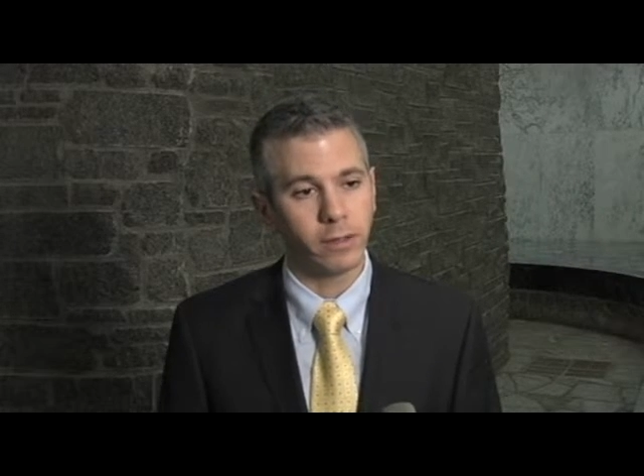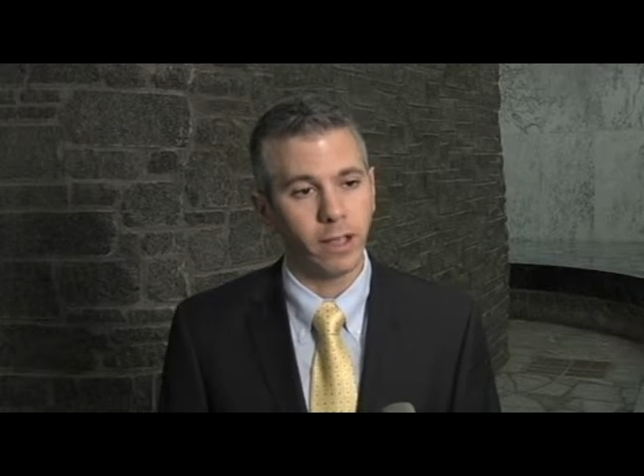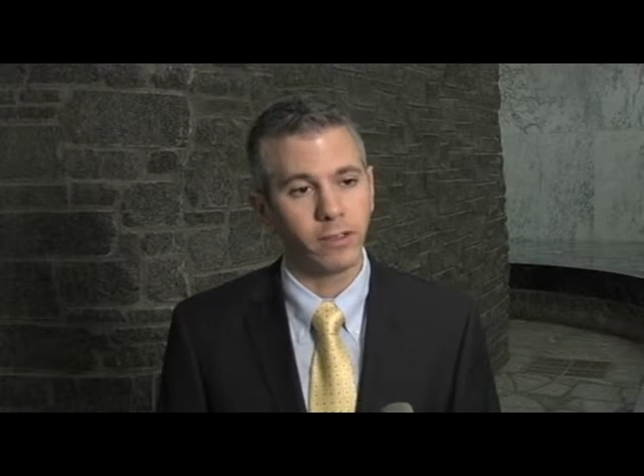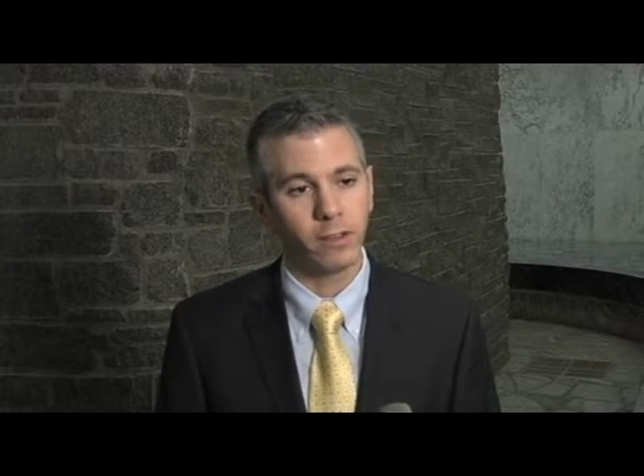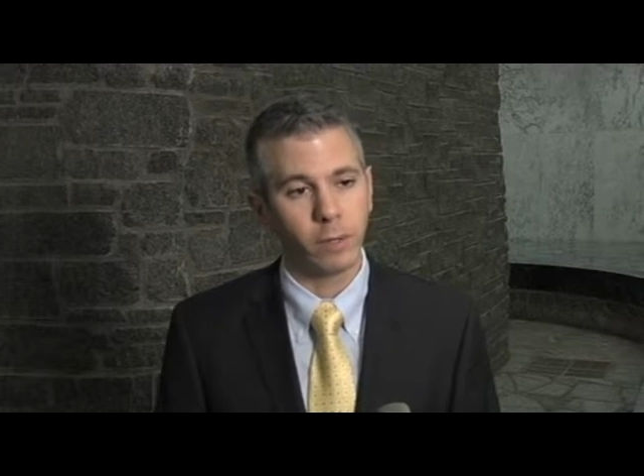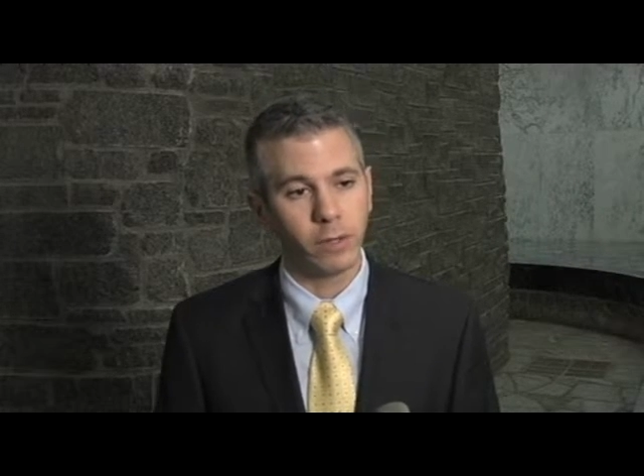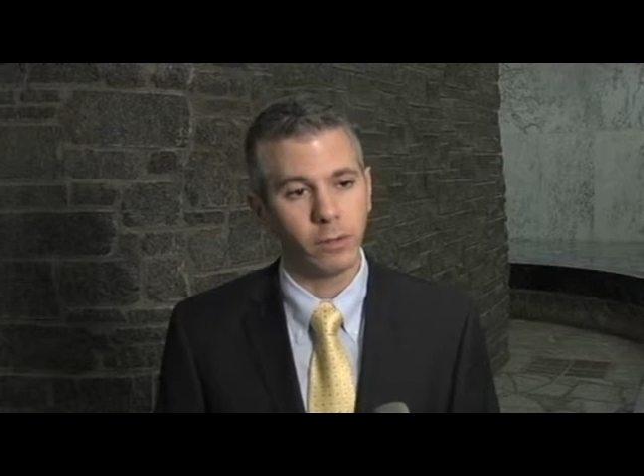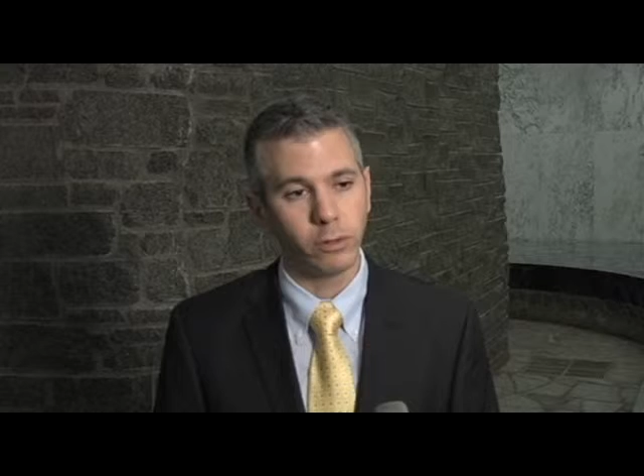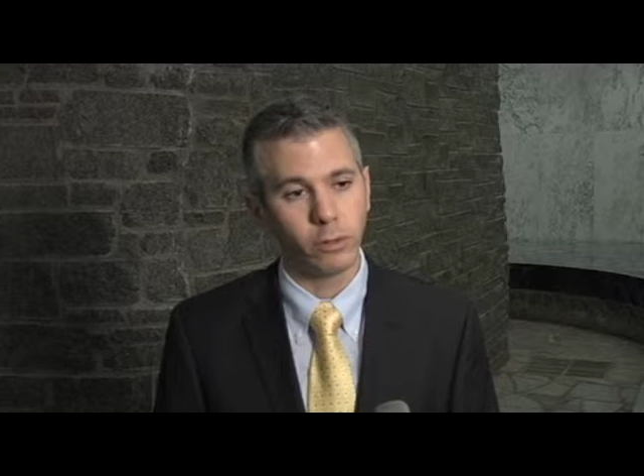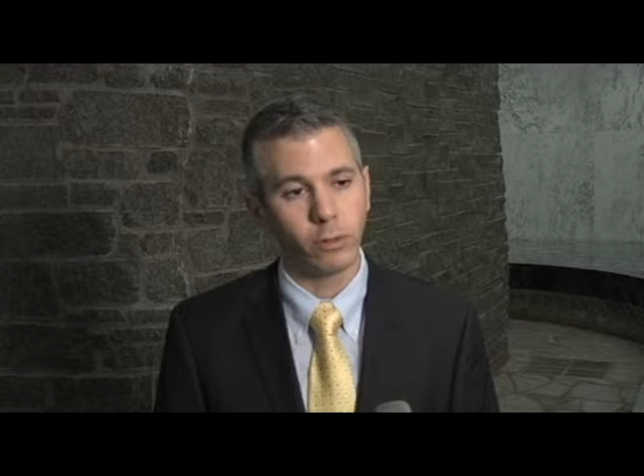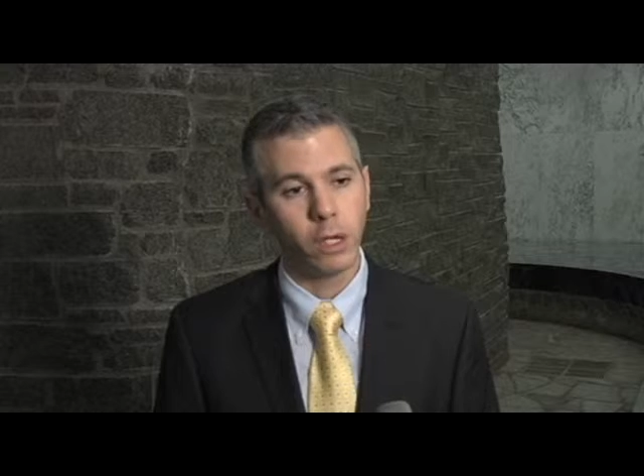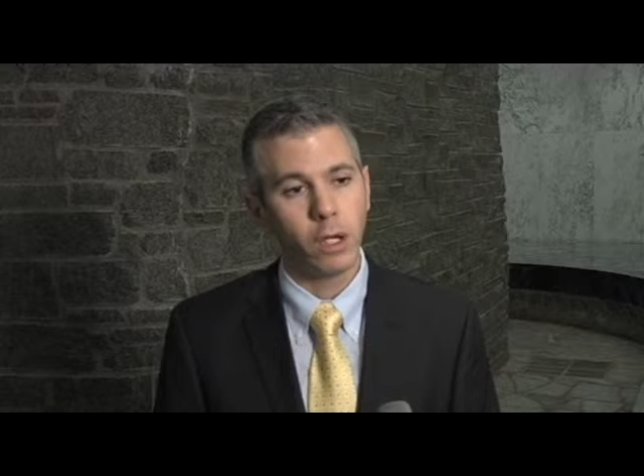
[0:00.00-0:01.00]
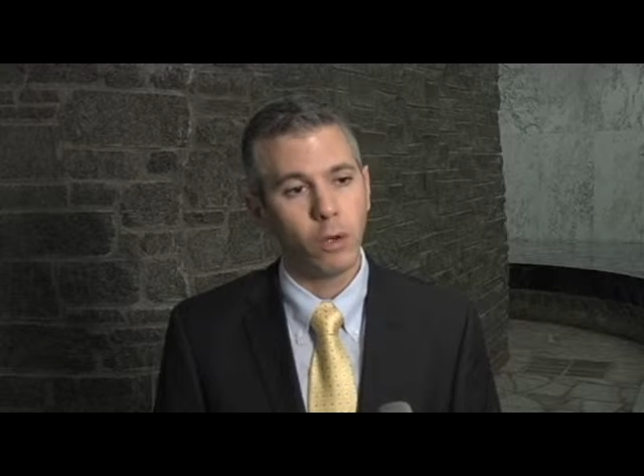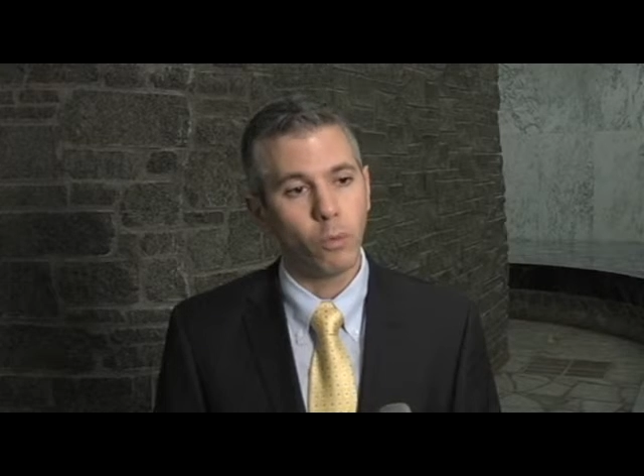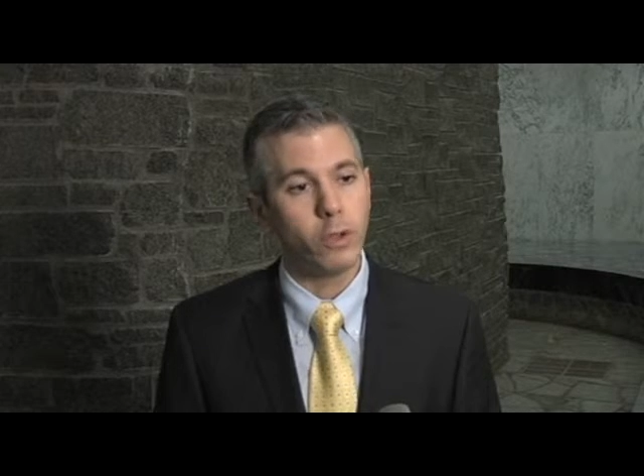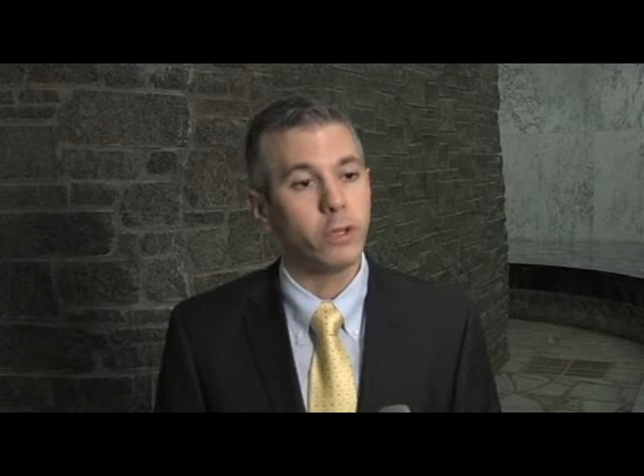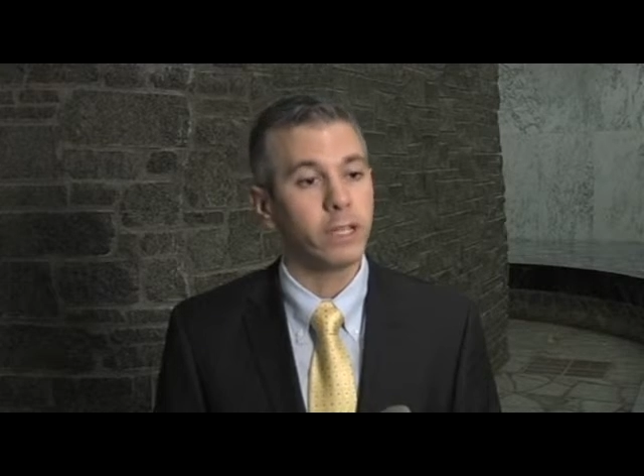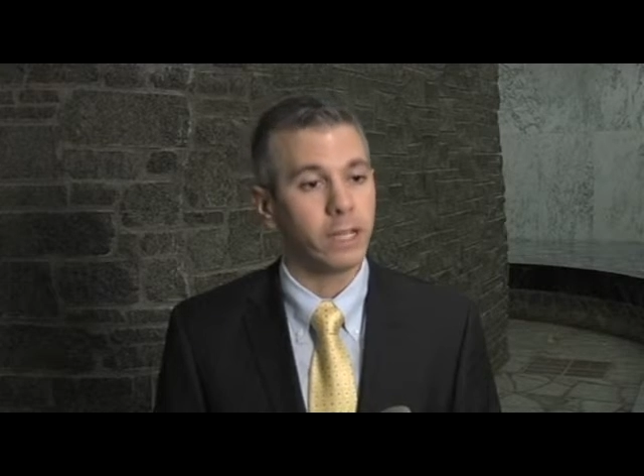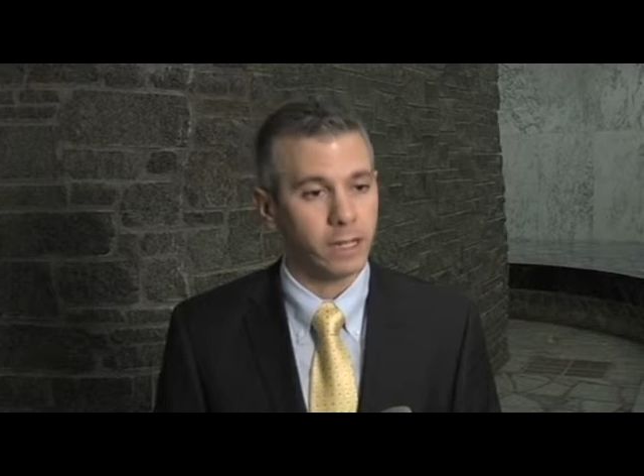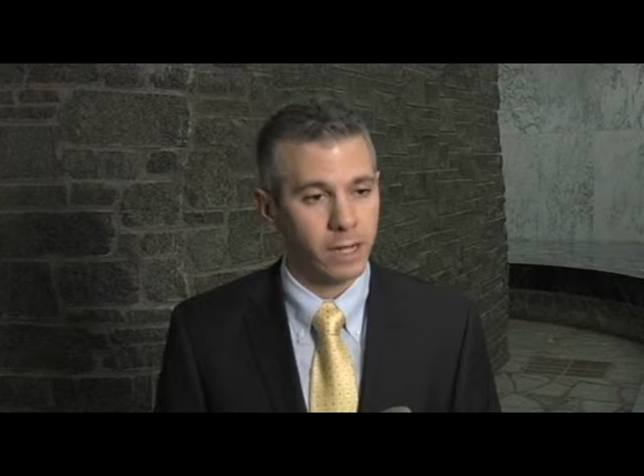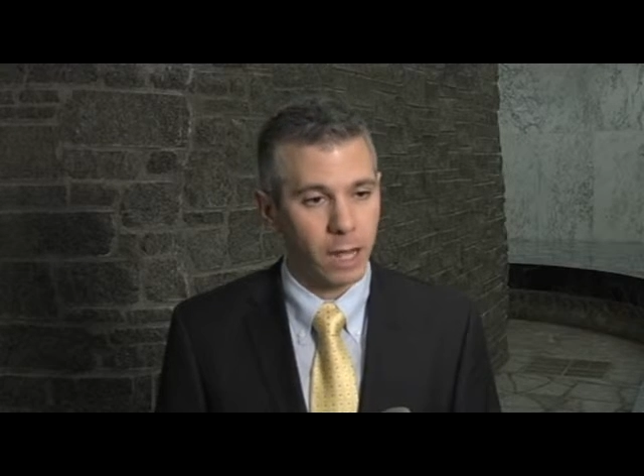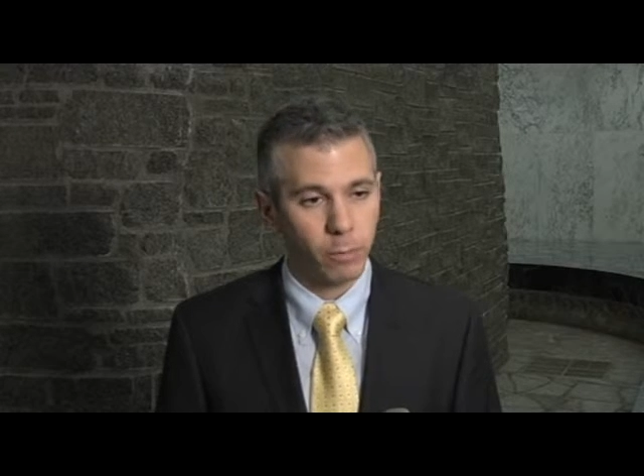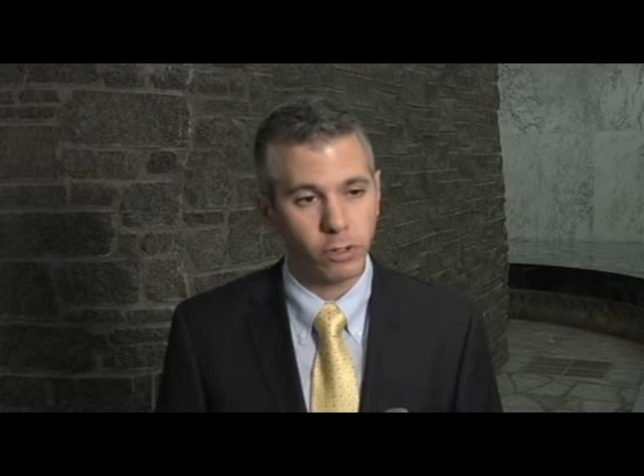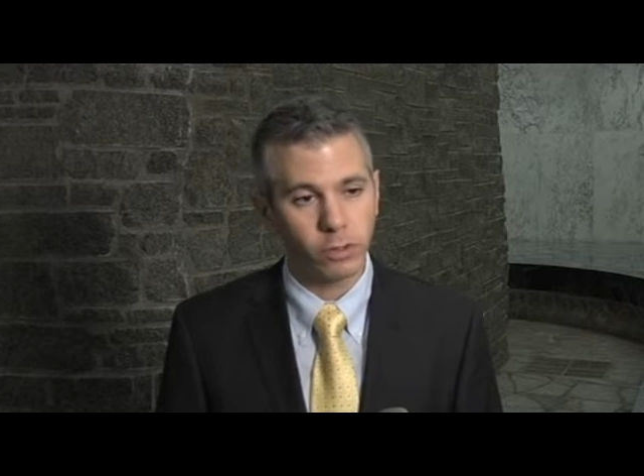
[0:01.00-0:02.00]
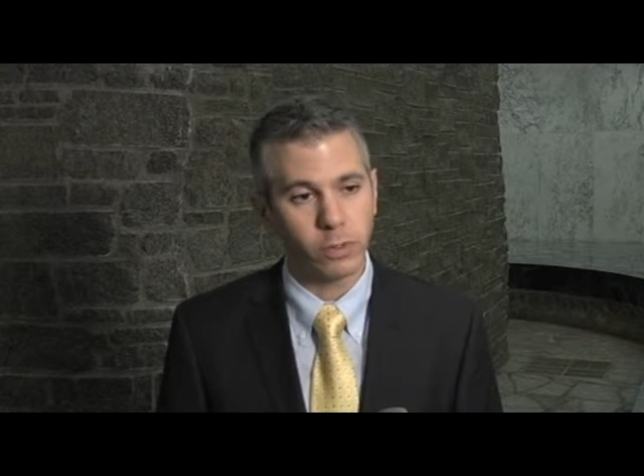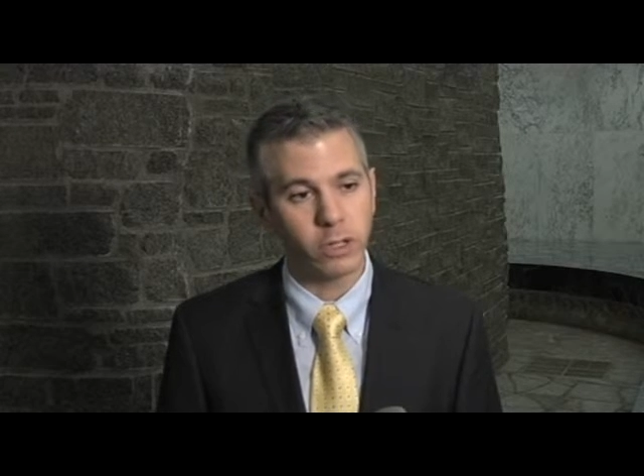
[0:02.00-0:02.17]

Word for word: a, testament to what you can get accomplished